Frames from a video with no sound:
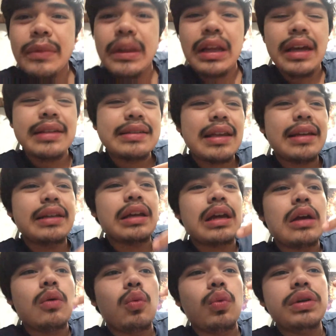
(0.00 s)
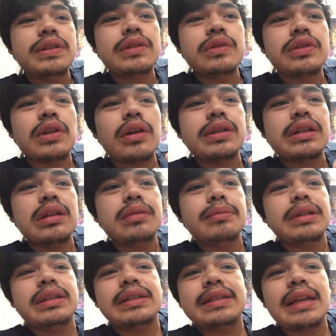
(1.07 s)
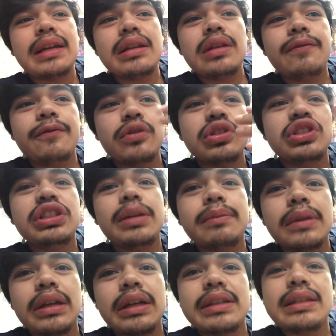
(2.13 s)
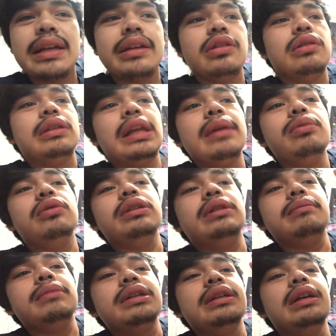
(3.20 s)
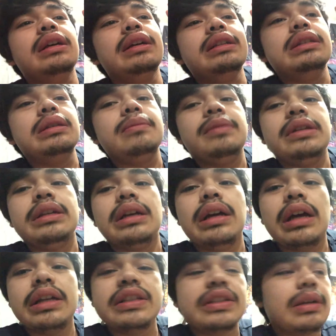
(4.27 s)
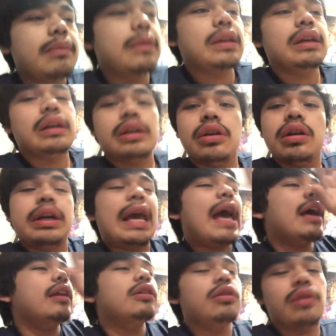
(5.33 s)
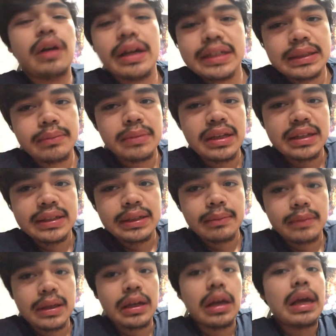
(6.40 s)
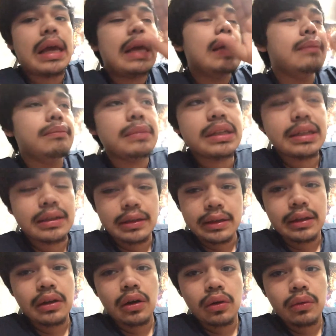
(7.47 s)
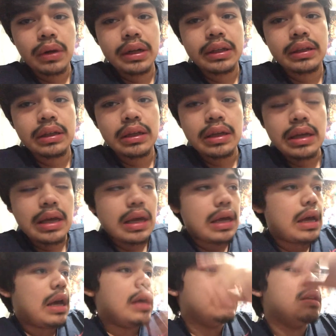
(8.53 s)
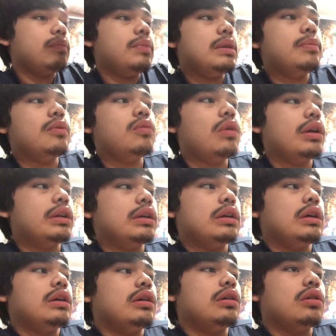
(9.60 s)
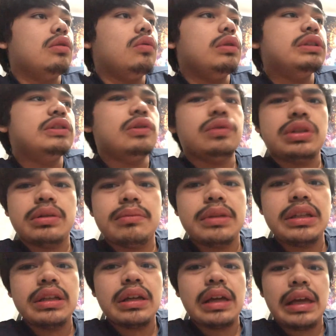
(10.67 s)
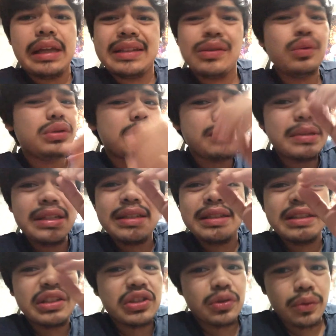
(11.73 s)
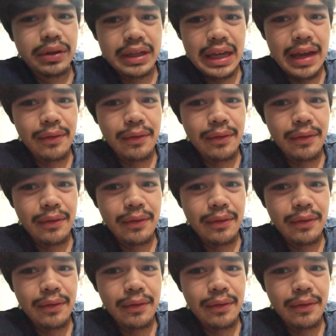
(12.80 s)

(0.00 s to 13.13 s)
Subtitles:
It's like once you start telling me to stand up for something, it's like you're labeling me to be something. You're categorizing me as something immediately already. And then people want to go on social media. Social media is destroying